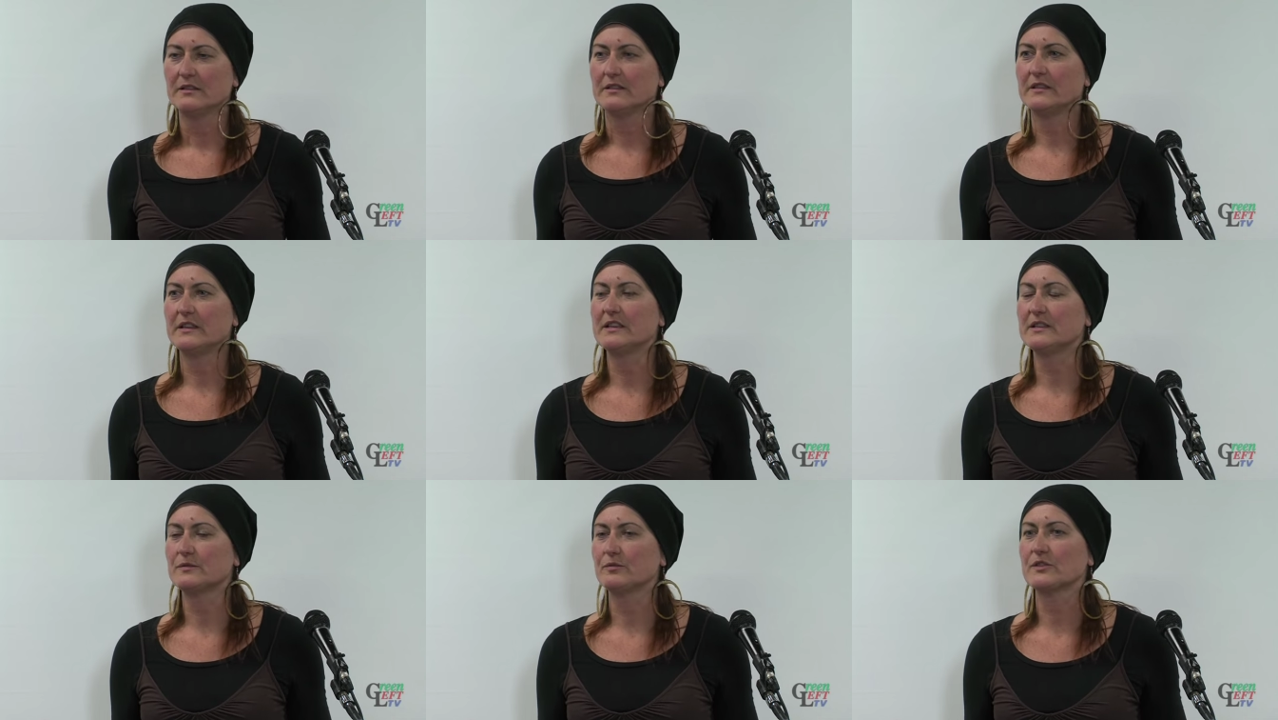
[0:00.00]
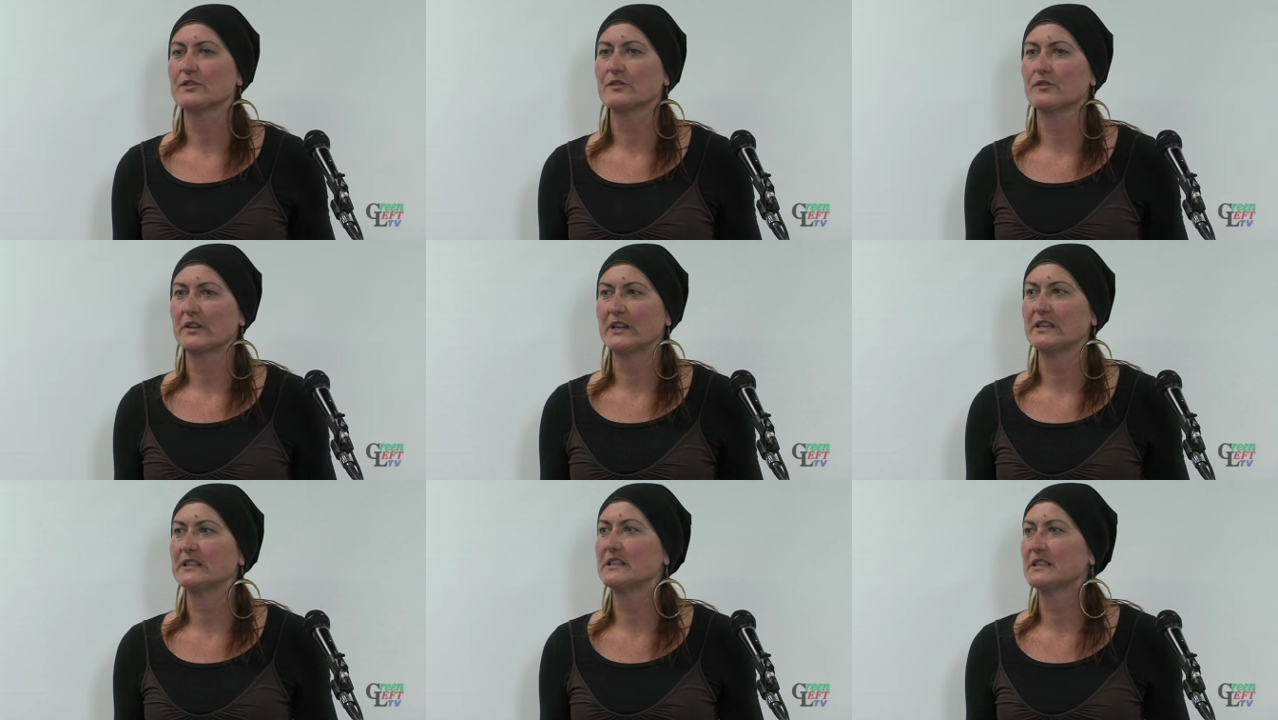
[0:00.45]
this was
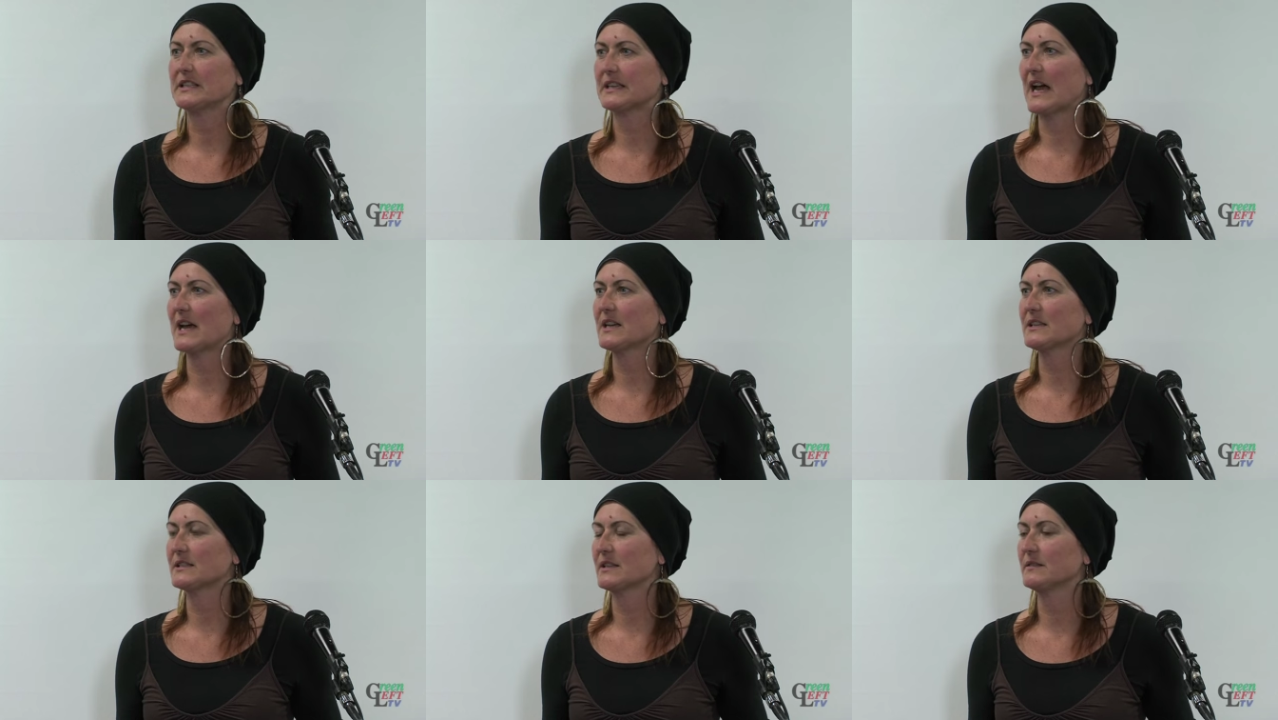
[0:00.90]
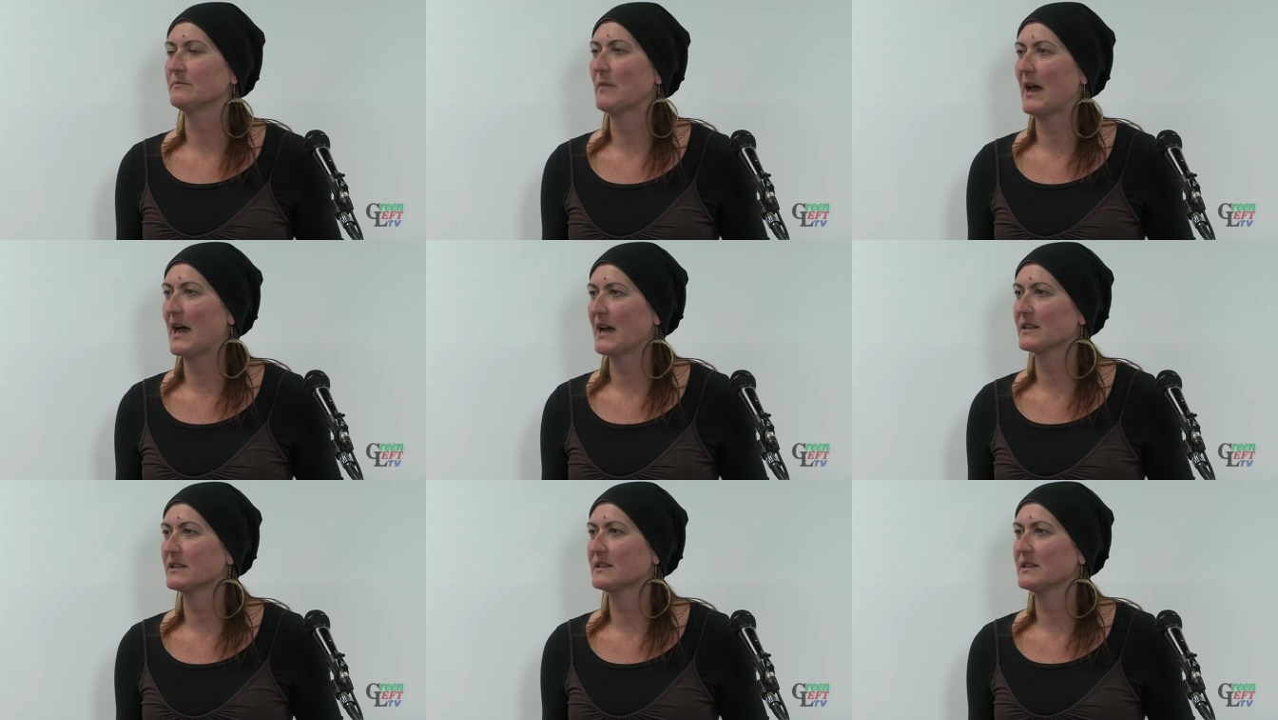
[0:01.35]
already discussed in
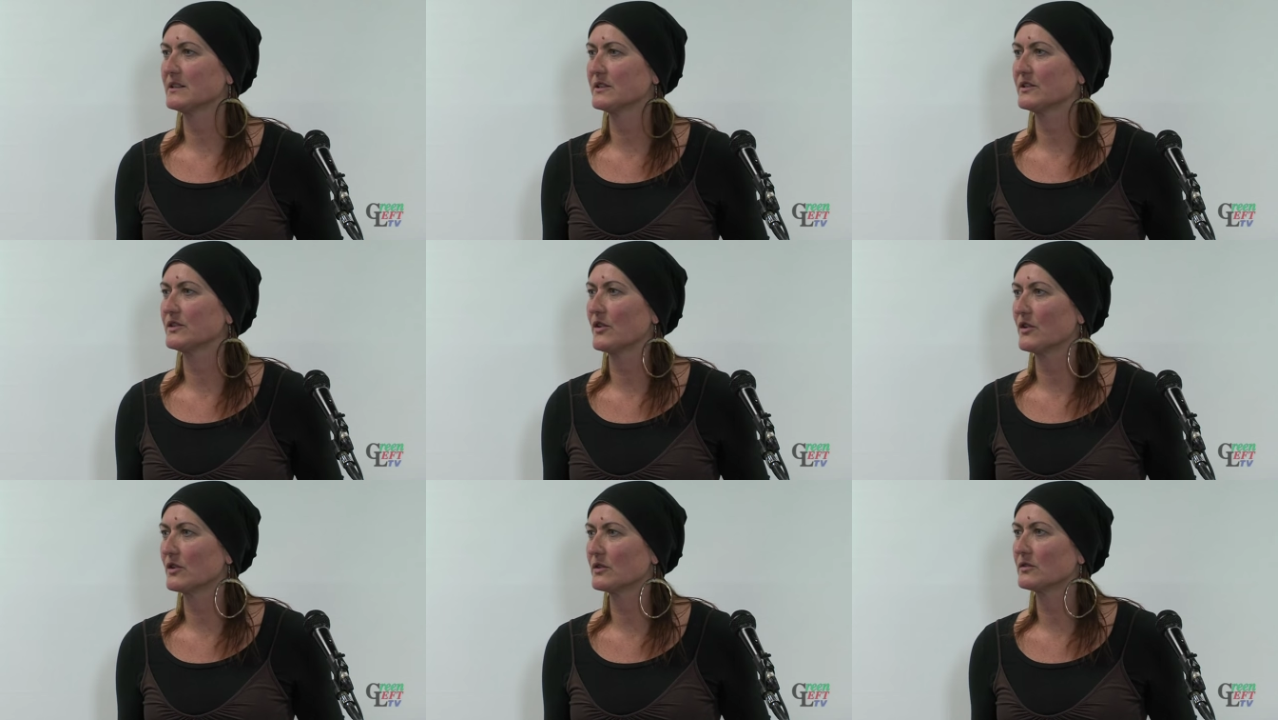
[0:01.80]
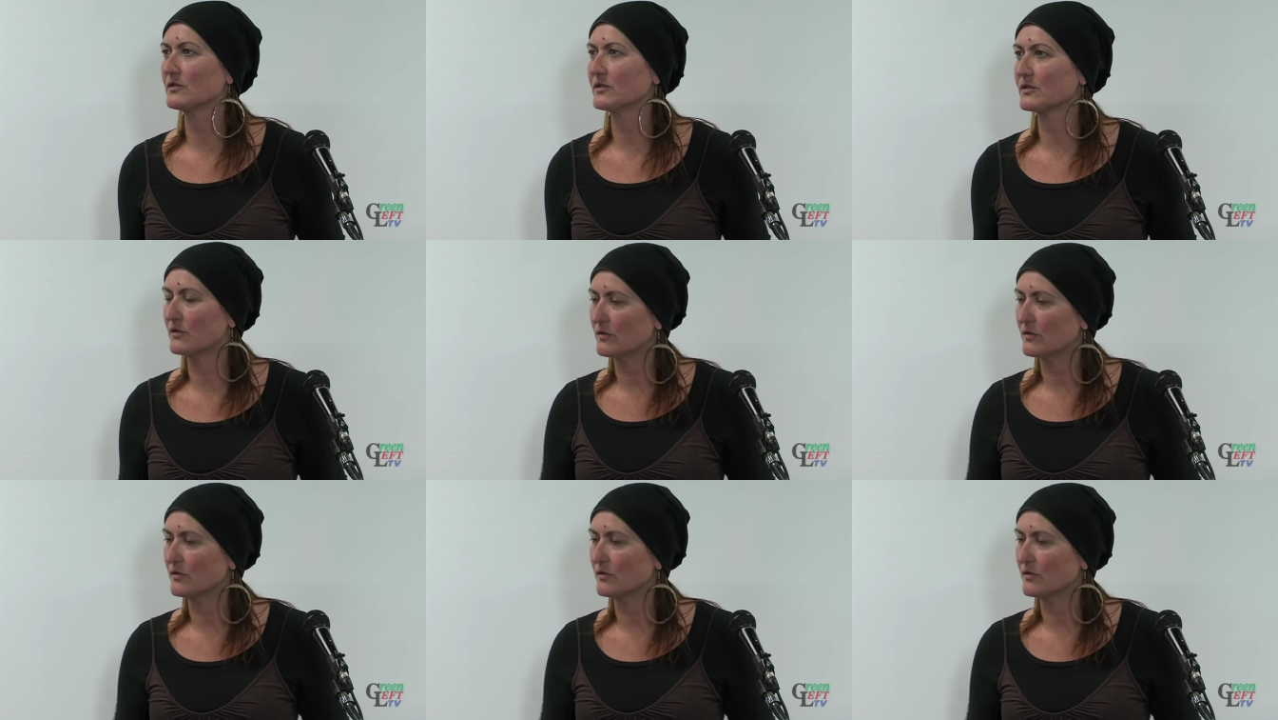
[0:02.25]
Marxist circles